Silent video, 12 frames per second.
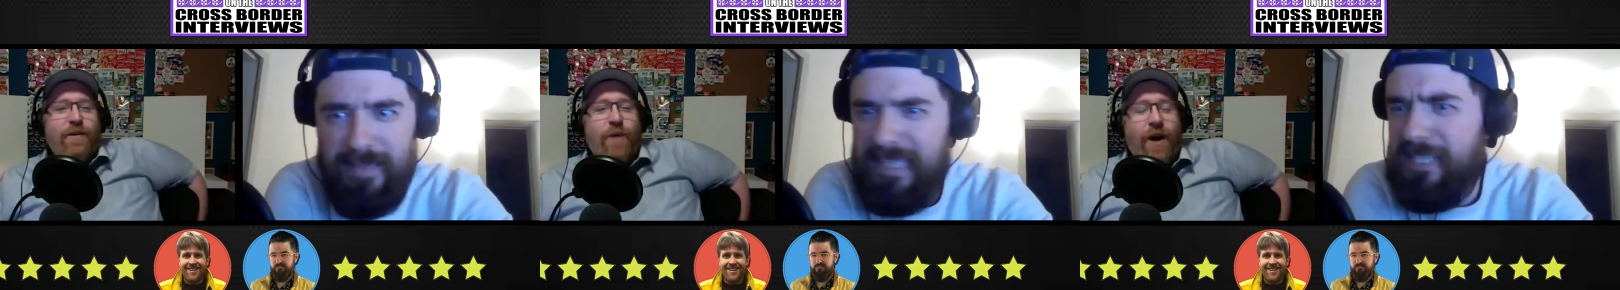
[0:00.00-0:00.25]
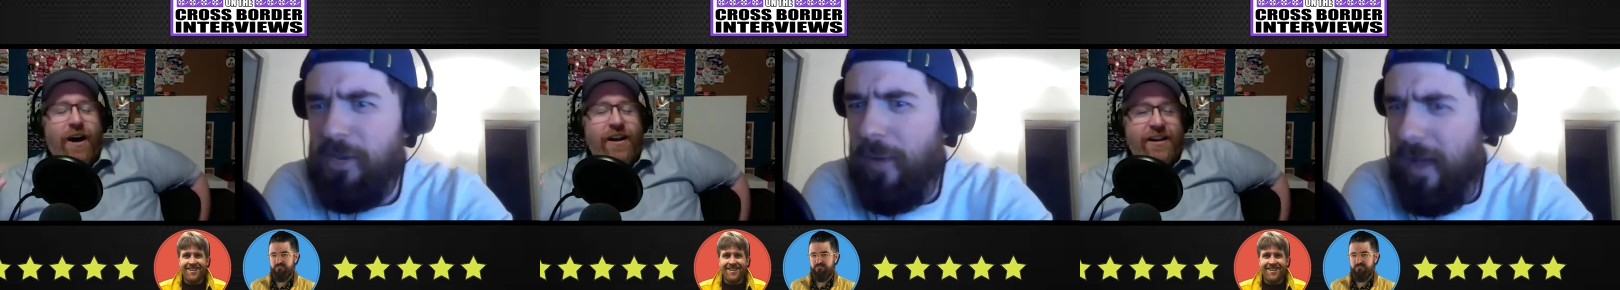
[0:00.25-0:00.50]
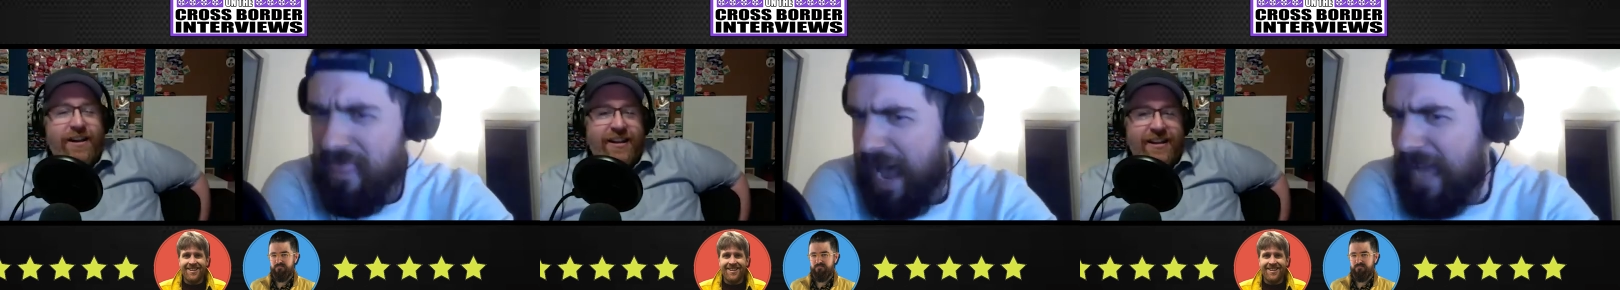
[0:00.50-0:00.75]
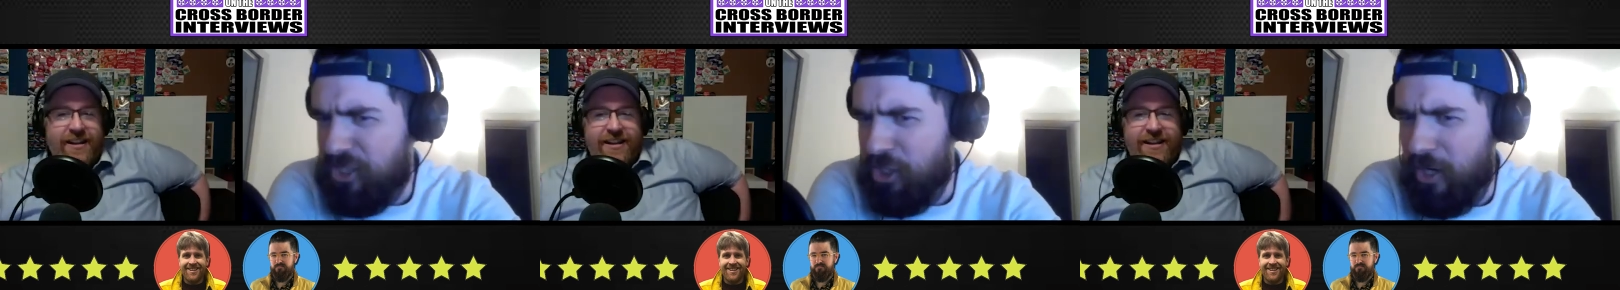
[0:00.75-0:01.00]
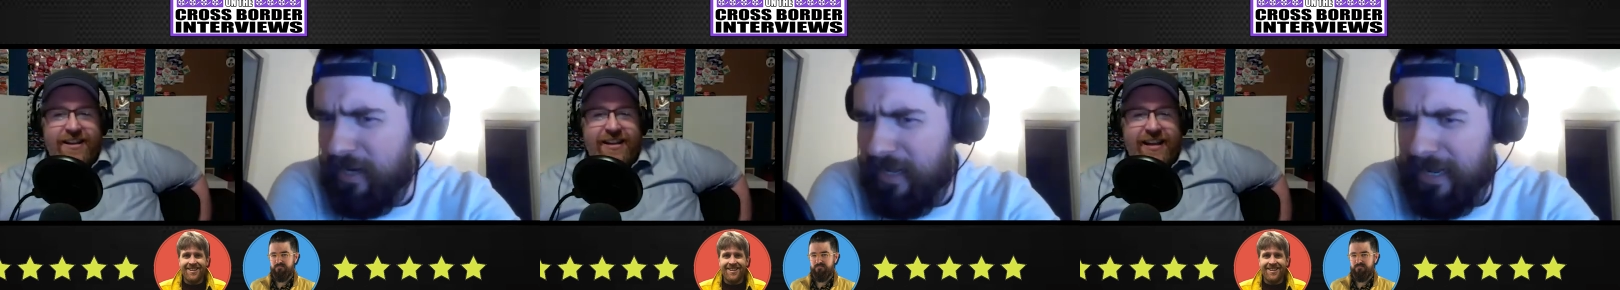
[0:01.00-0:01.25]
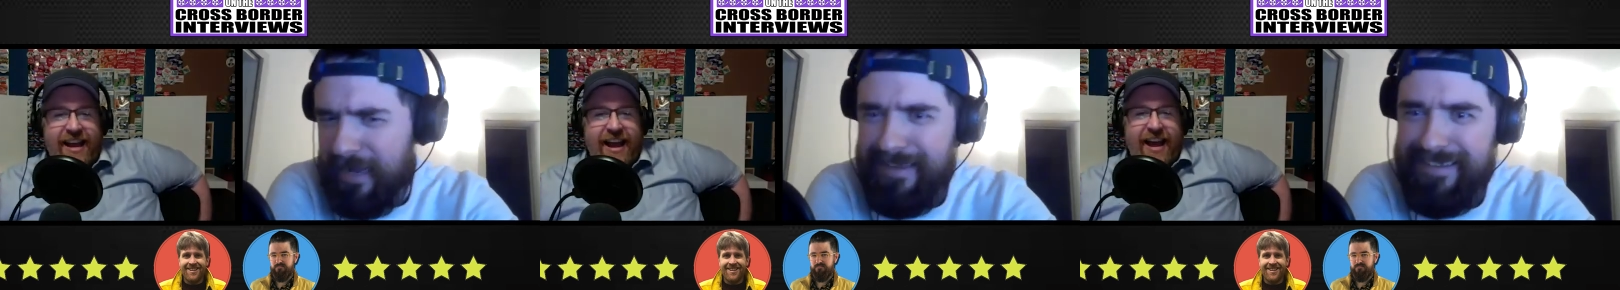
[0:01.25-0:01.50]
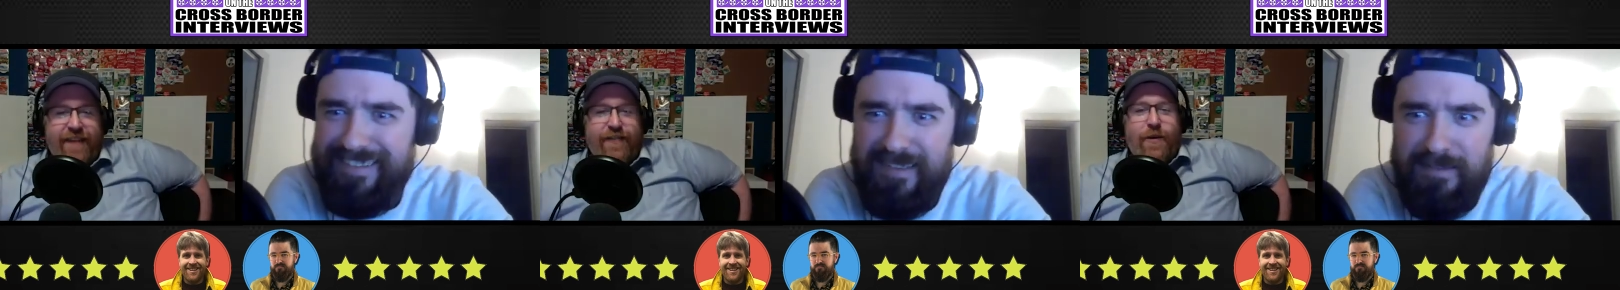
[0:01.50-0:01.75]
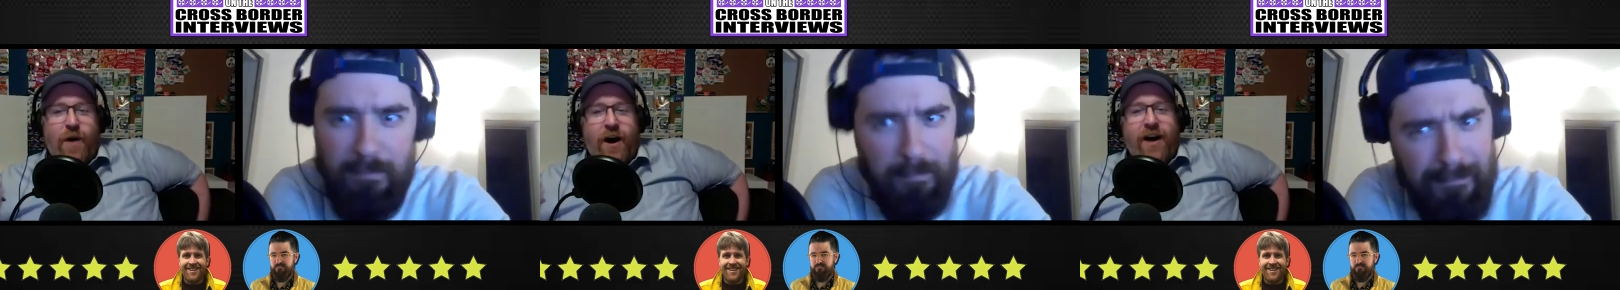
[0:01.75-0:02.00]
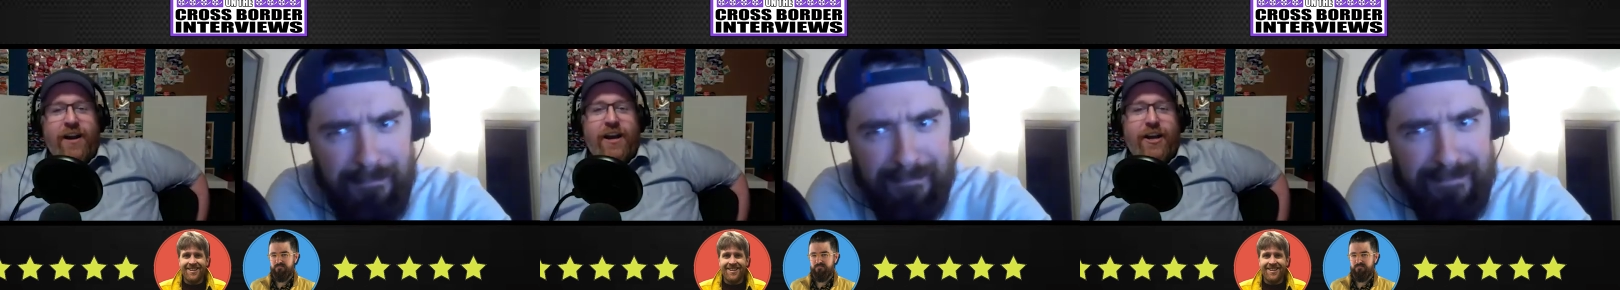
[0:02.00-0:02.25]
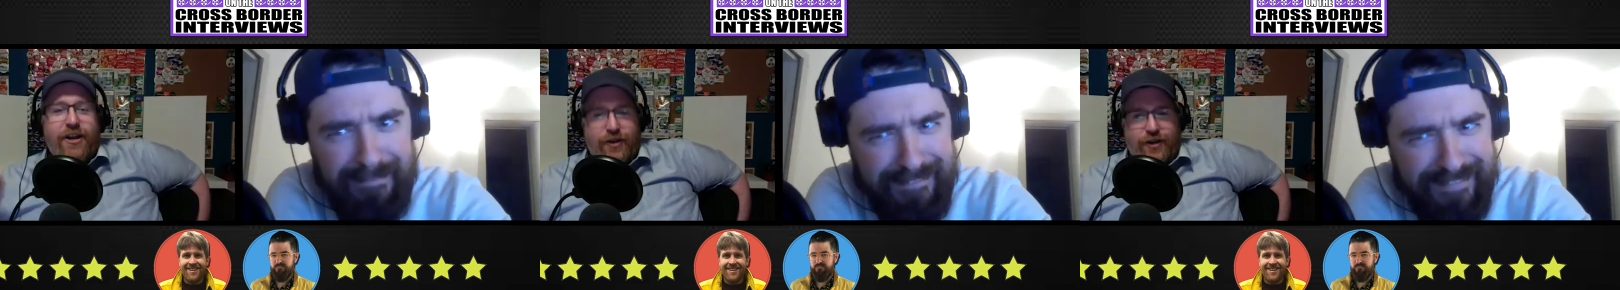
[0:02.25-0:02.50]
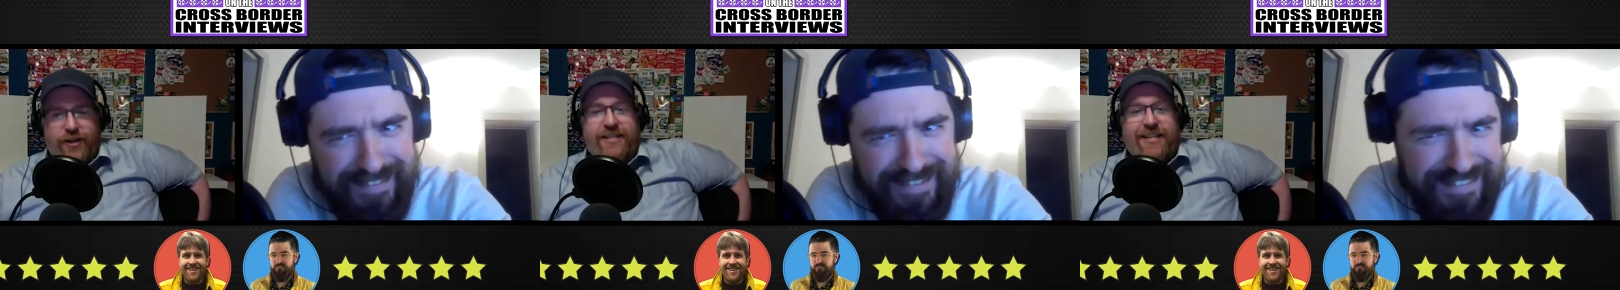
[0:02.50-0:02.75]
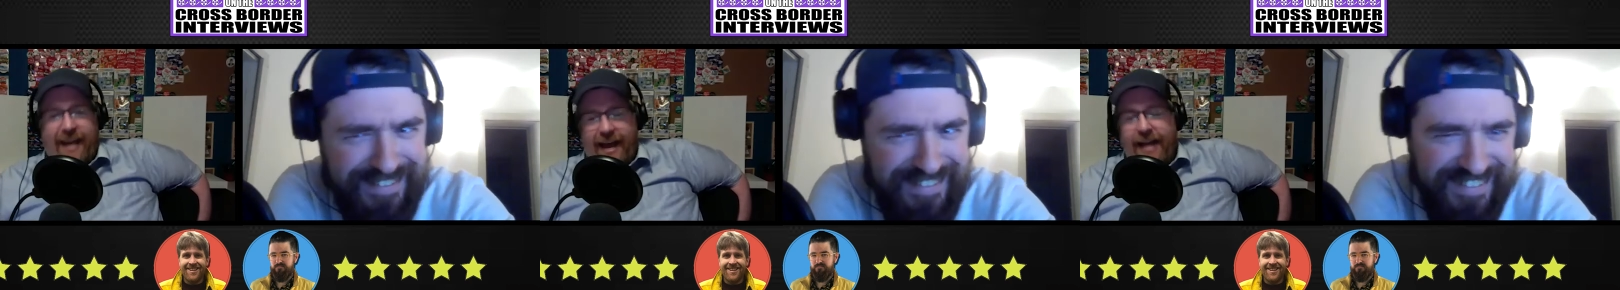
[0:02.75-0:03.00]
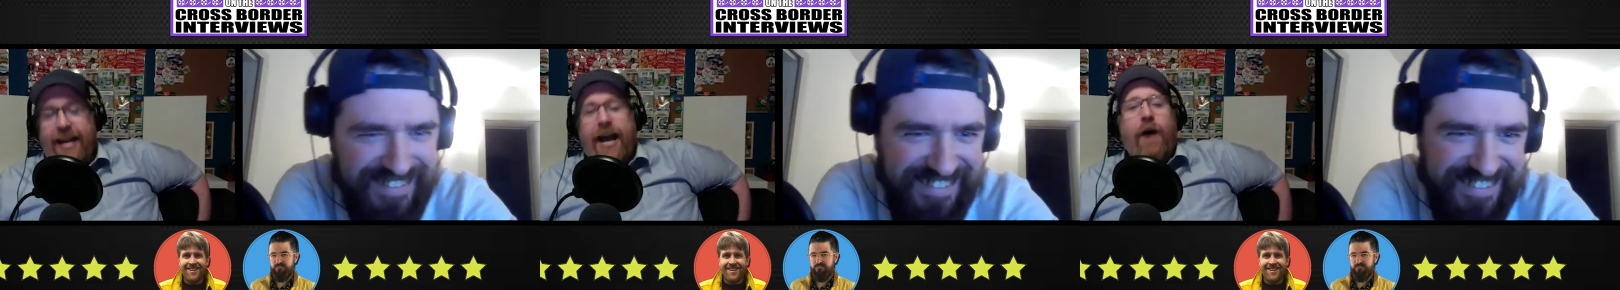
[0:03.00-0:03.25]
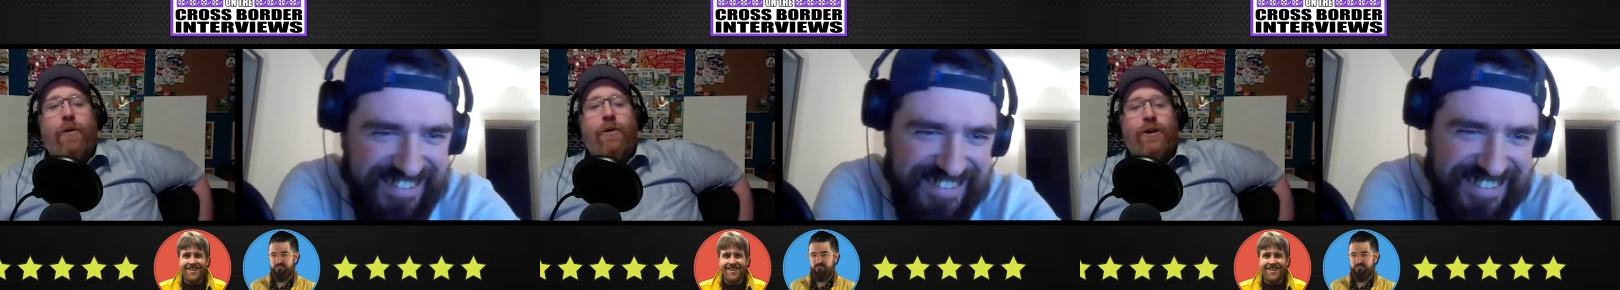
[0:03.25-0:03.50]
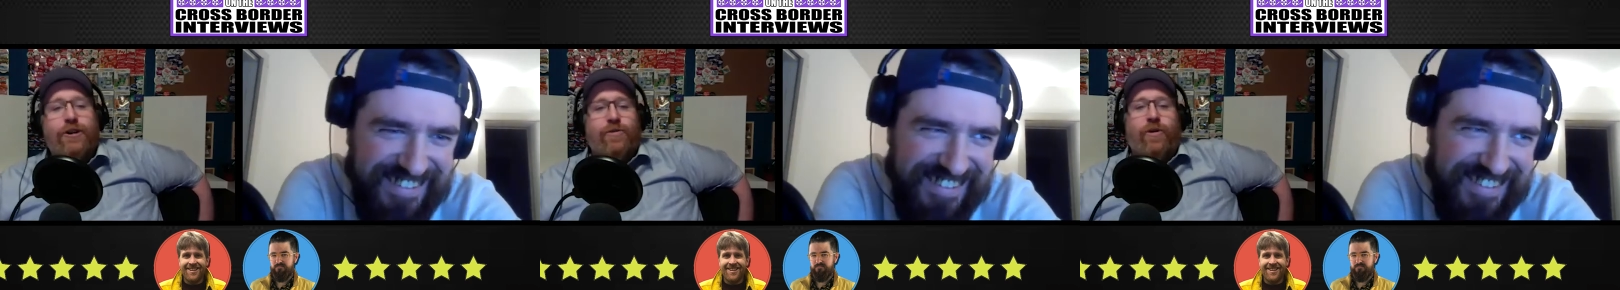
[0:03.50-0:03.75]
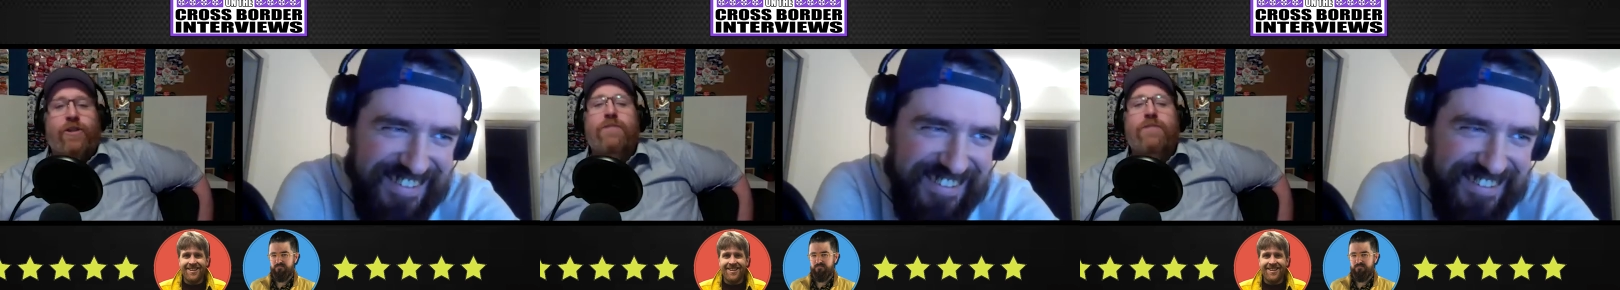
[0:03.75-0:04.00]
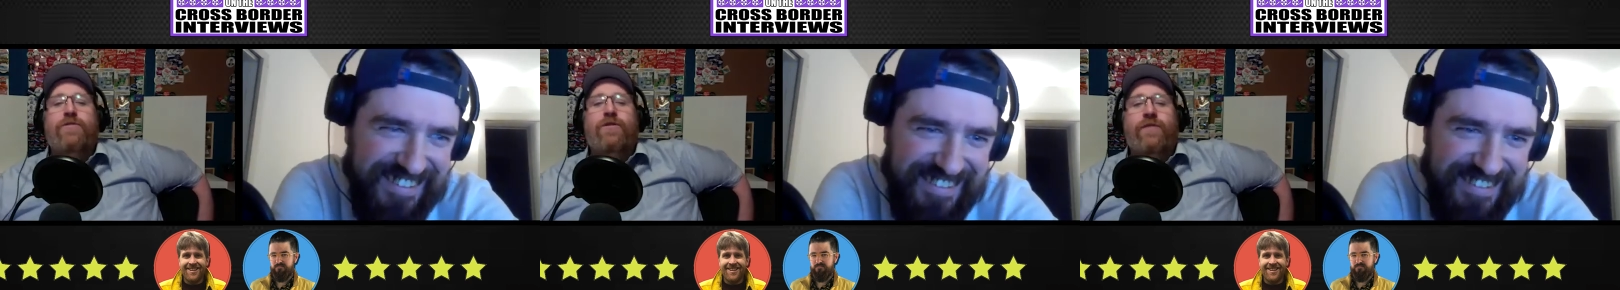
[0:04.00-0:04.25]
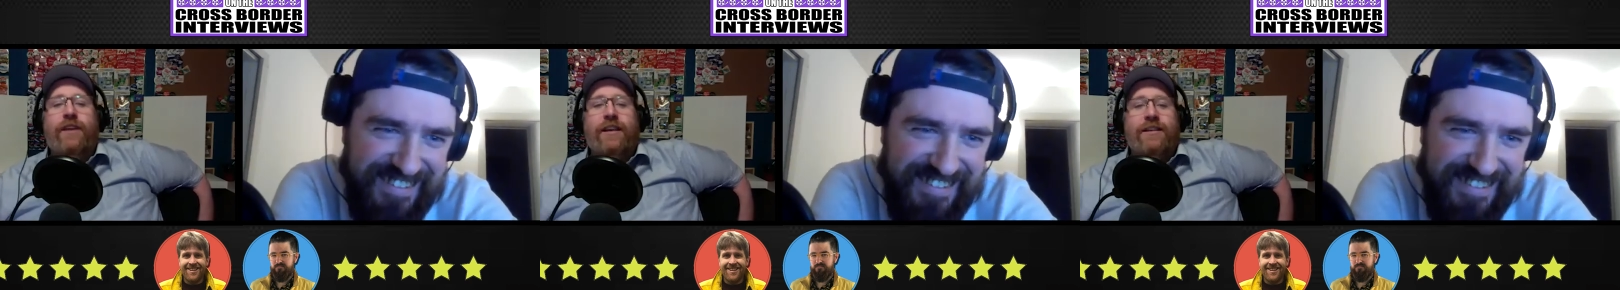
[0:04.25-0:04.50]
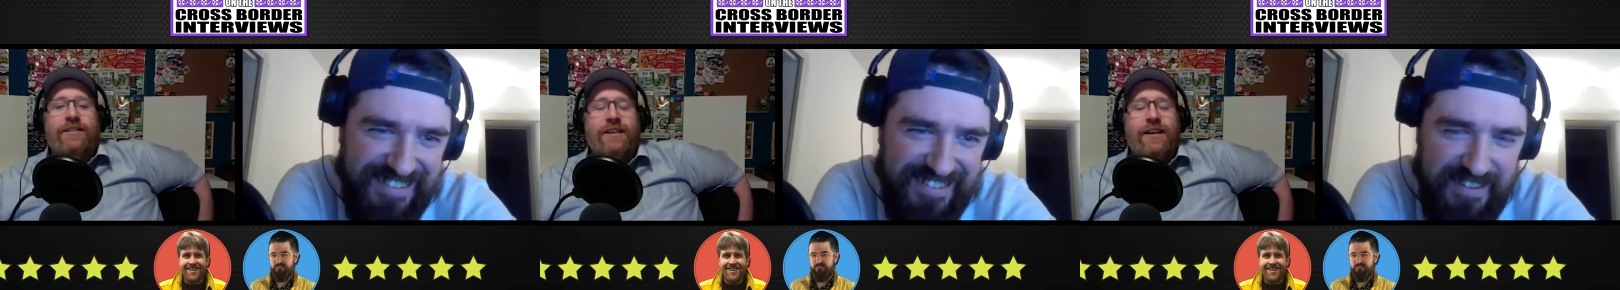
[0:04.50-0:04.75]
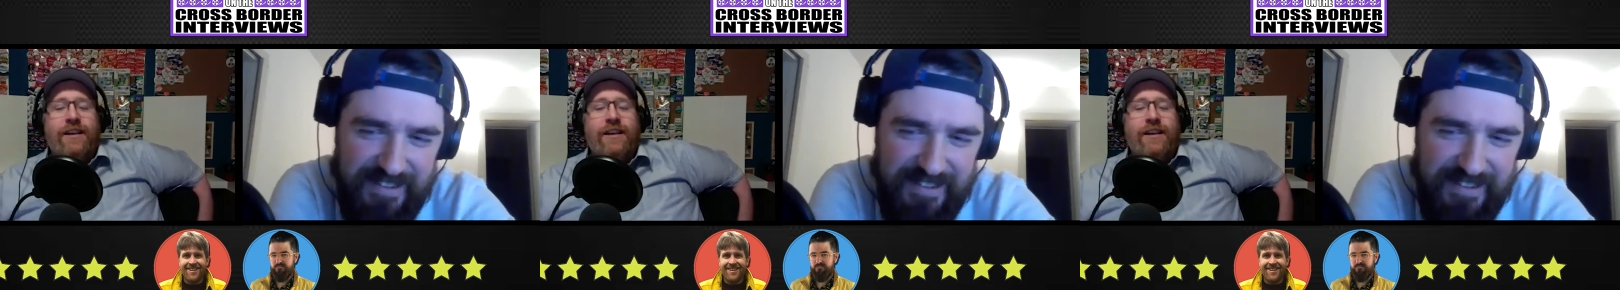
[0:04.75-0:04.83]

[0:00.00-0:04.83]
Speaker 1: Let's go on that journey. If you want a good 10 hours worth of movies,